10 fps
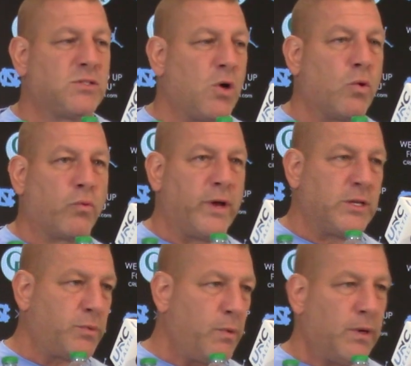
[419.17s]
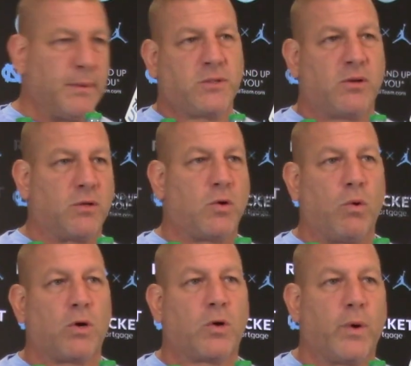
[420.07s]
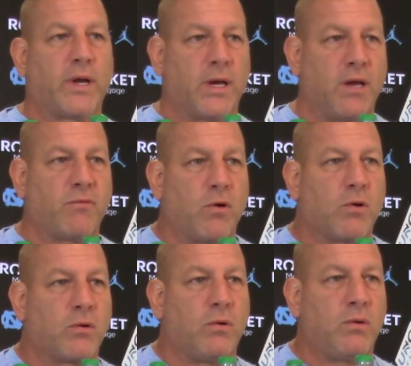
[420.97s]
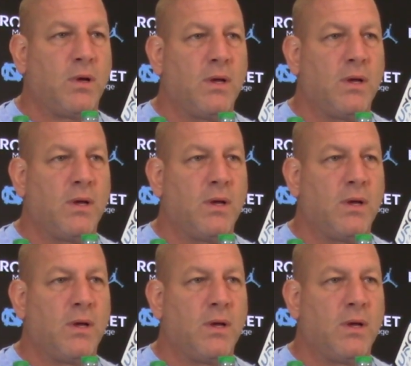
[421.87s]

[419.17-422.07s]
Zone reads, we wanted to turn the corner quick and get vertical.